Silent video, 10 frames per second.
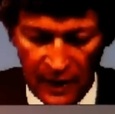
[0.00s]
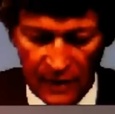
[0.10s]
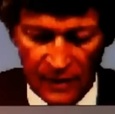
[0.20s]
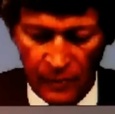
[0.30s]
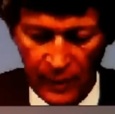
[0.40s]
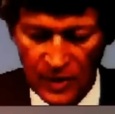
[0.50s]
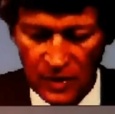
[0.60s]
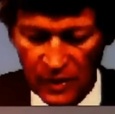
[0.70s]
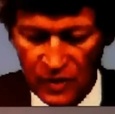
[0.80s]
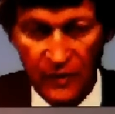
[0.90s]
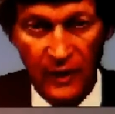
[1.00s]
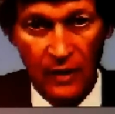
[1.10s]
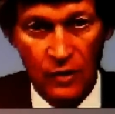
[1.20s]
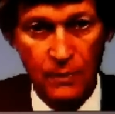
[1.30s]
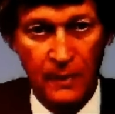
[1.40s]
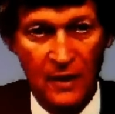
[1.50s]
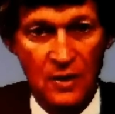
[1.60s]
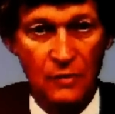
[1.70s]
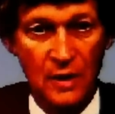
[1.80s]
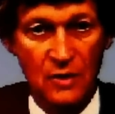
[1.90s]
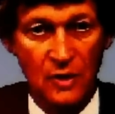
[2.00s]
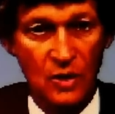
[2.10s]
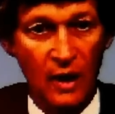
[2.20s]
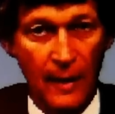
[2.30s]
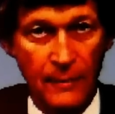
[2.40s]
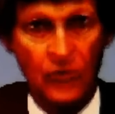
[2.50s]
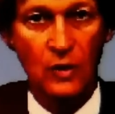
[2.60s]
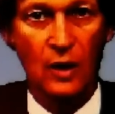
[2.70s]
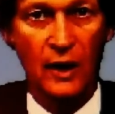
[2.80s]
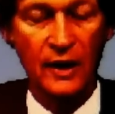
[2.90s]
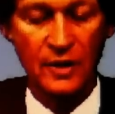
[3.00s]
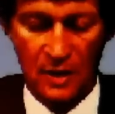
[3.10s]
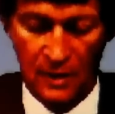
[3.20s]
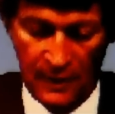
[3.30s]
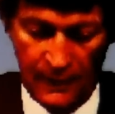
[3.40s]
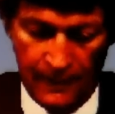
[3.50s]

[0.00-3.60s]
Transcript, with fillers: and did research at the Aerospace Research Laboratories.